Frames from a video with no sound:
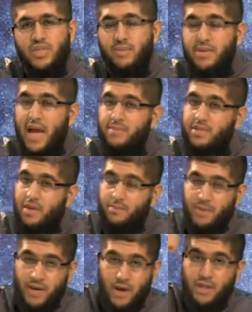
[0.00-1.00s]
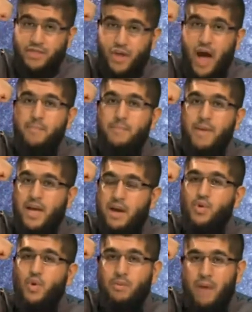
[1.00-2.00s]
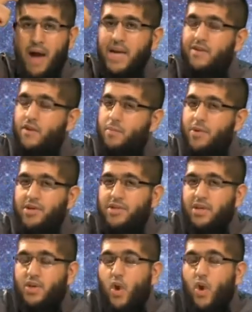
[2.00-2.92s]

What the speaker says: Sometimes a thought may come to a mind of a person.